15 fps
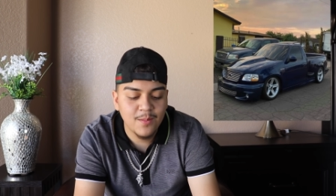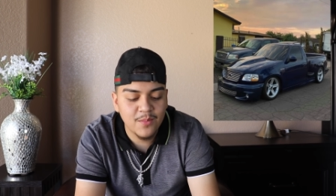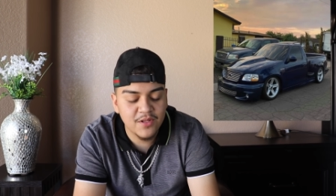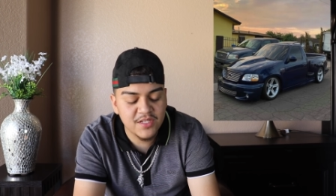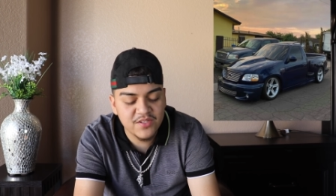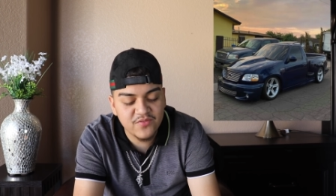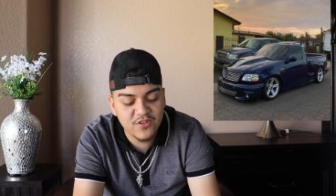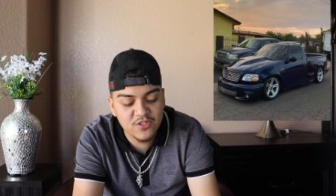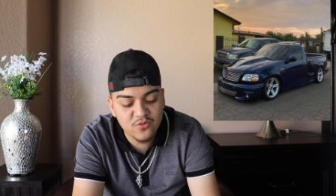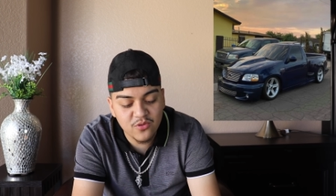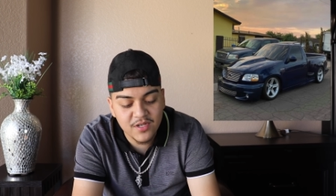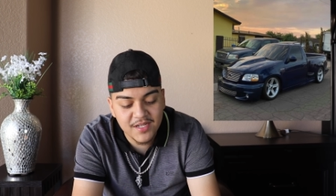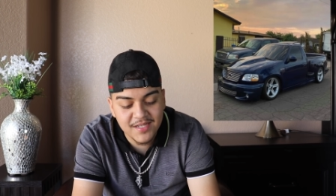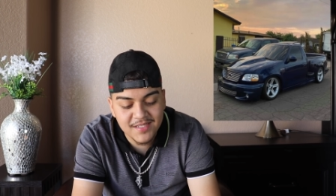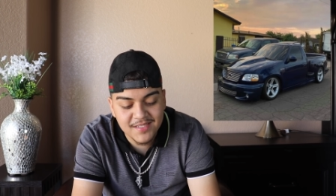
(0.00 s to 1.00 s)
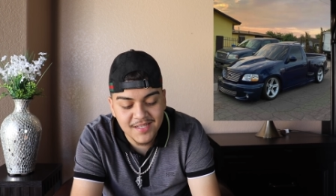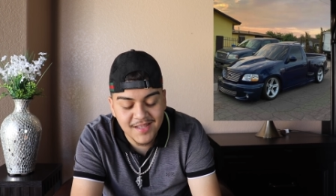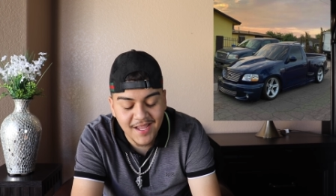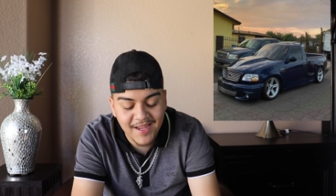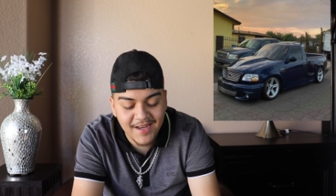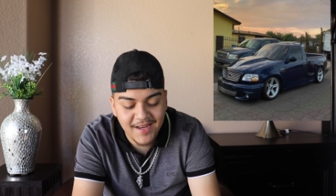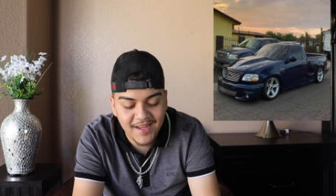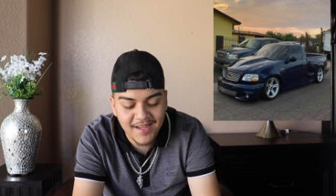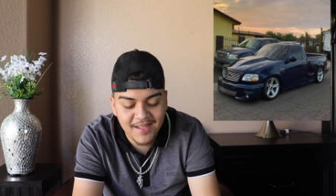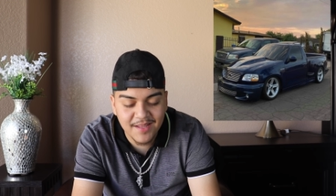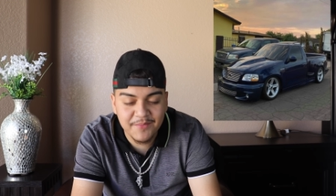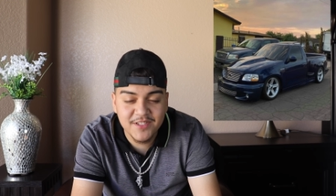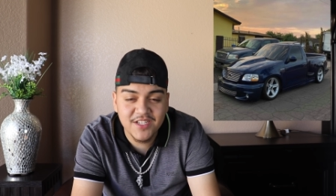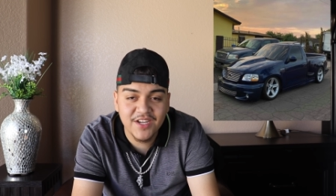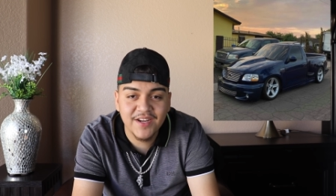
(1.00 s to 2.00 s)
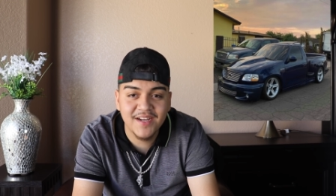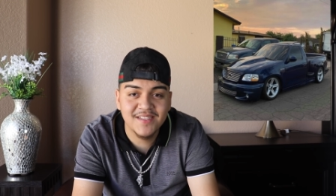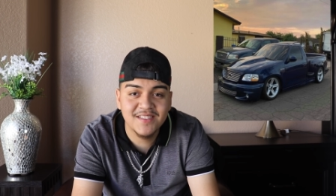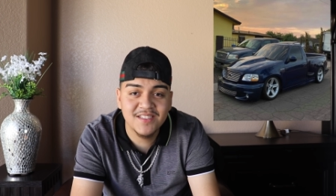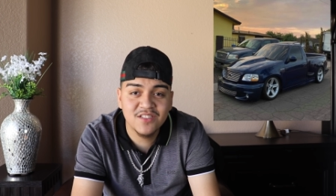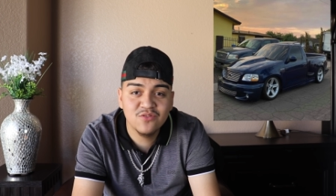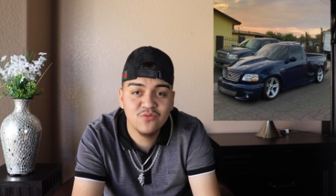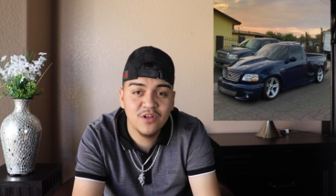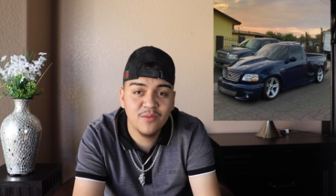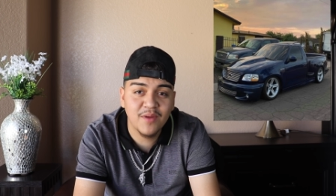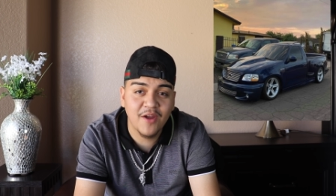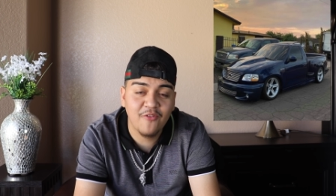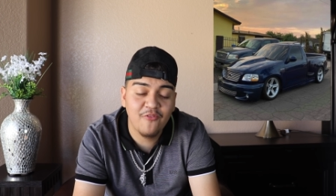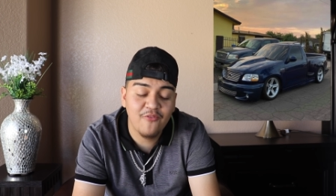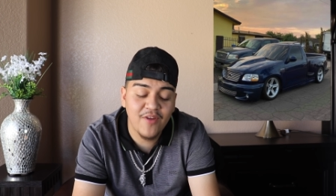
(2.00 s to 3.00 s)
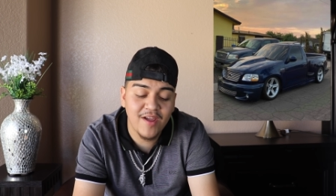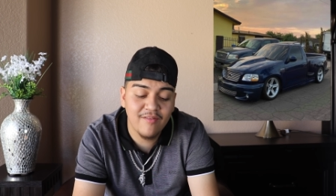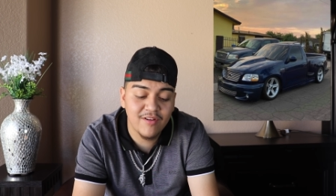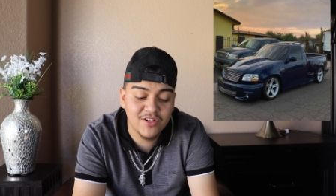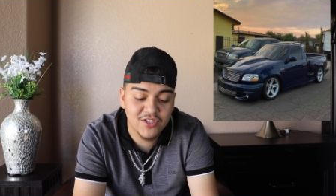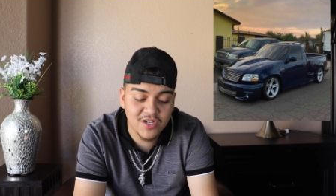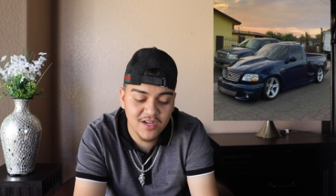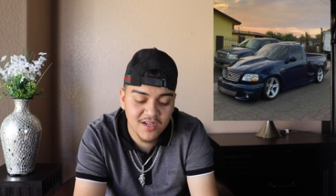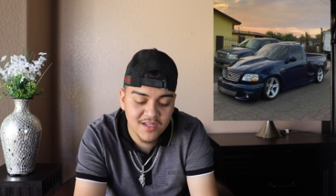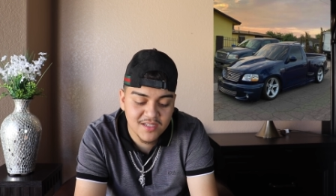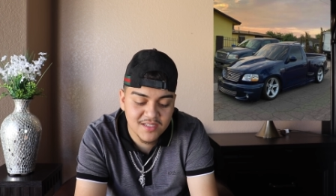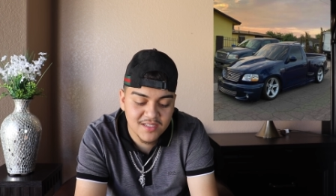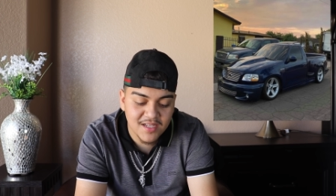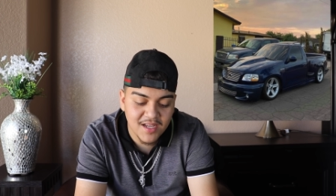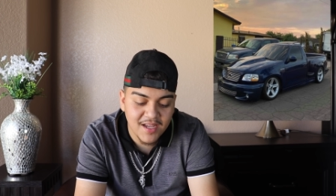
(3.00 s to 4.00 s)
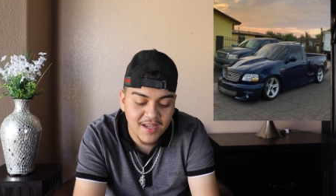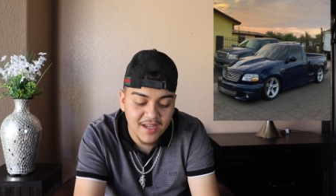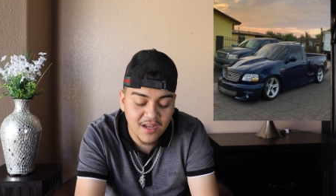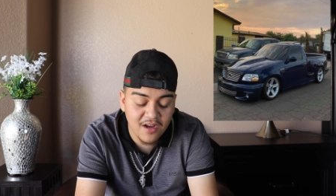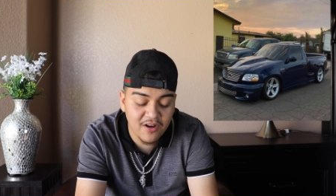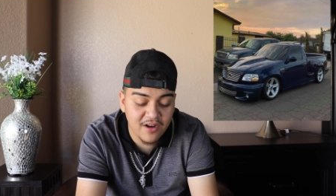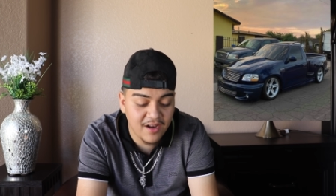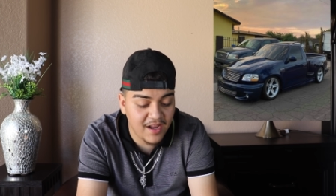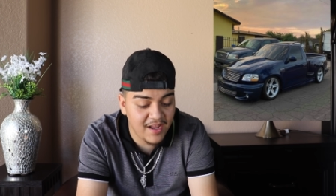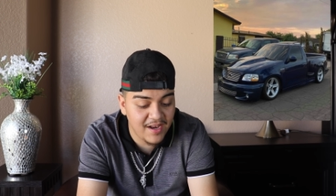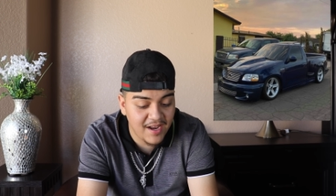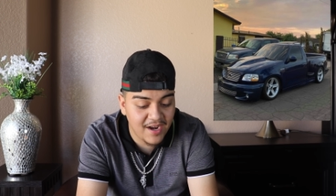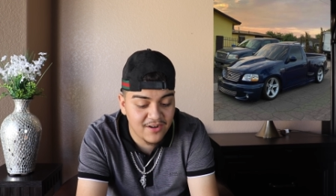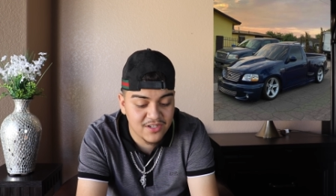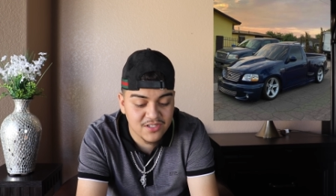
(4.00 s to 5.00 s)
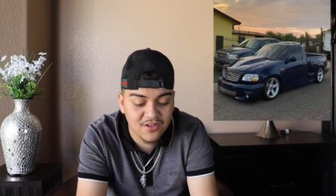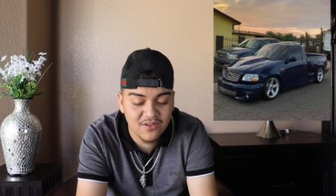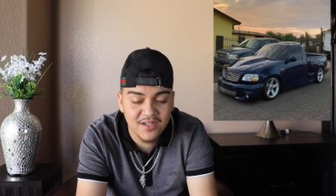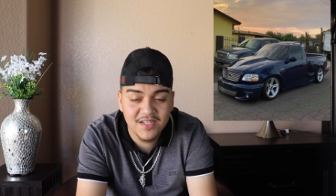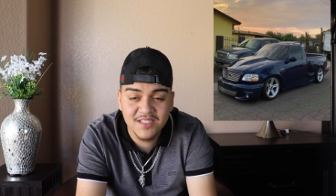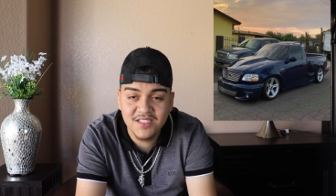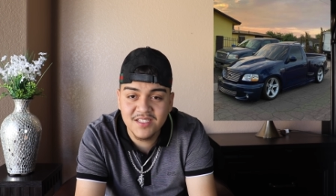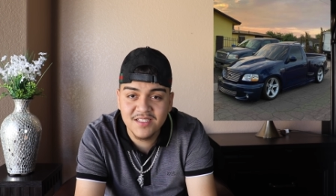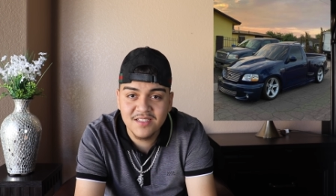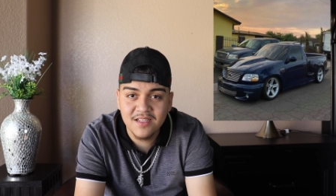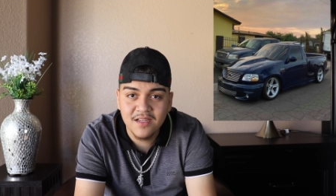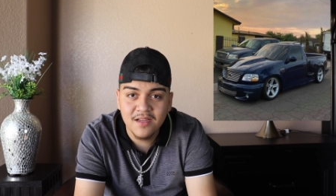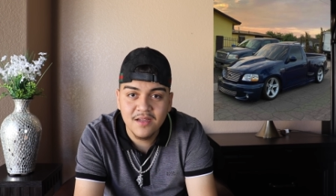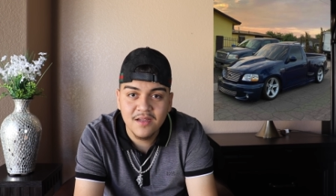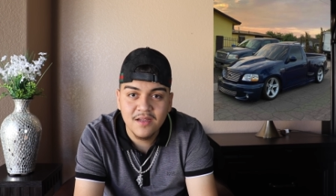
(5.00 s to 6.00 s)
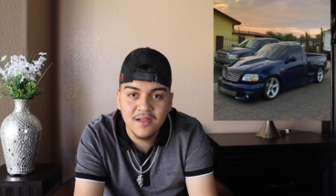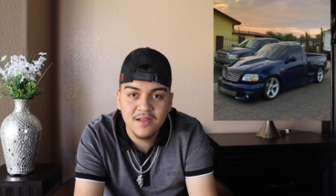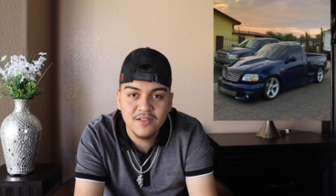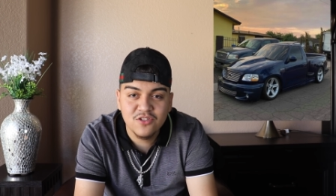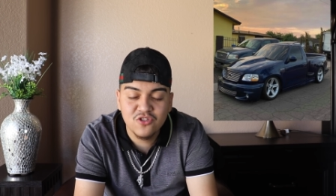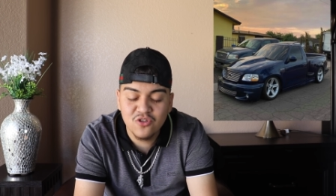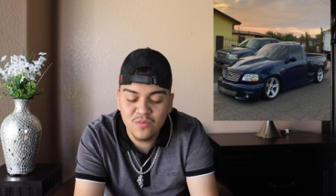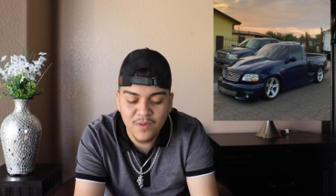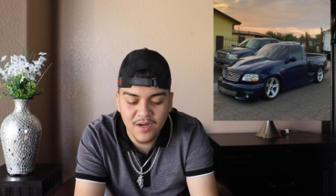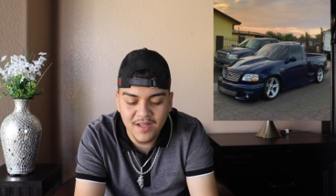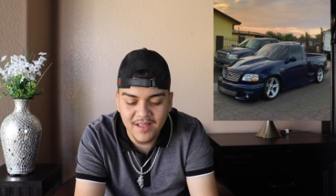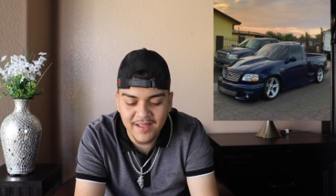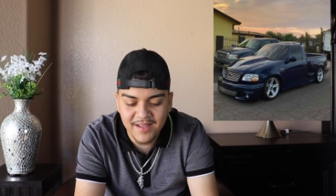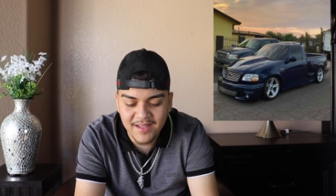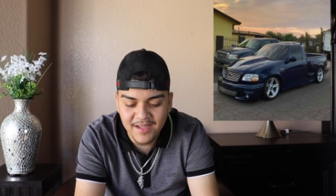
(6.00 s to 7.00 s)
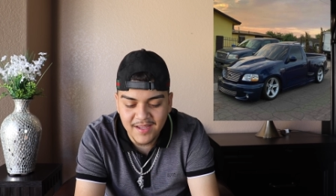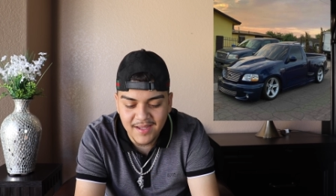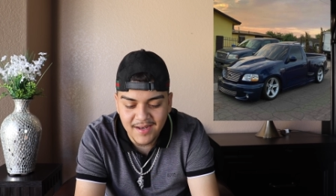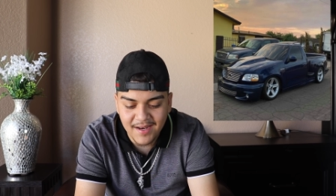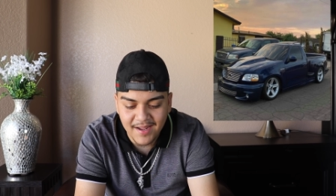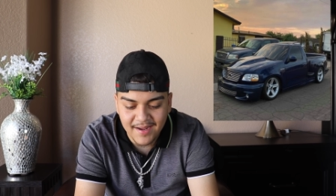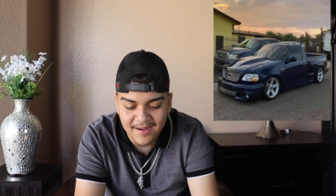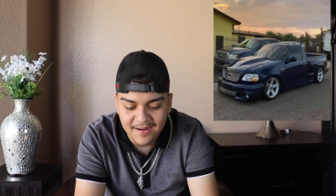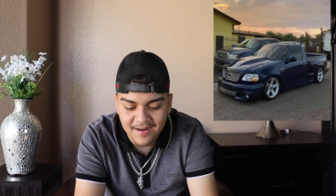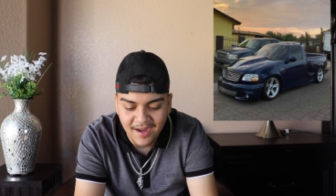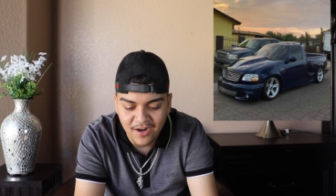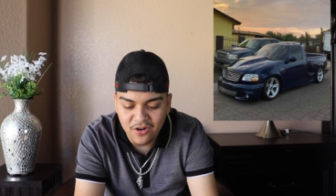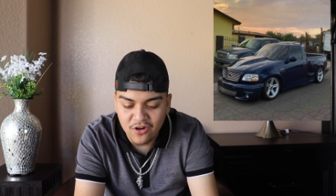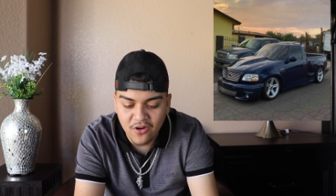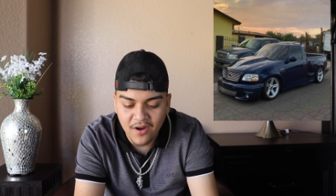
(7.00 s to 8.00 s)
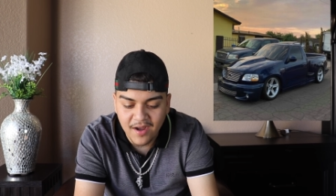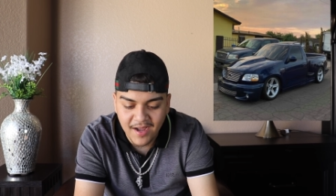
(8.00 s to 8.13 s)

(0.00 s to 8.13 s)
But this first one is the Lightning. And let me tell you guys, this is one of my favorite trucks here in Arizona. It's just super clean looking. Like, I don't know.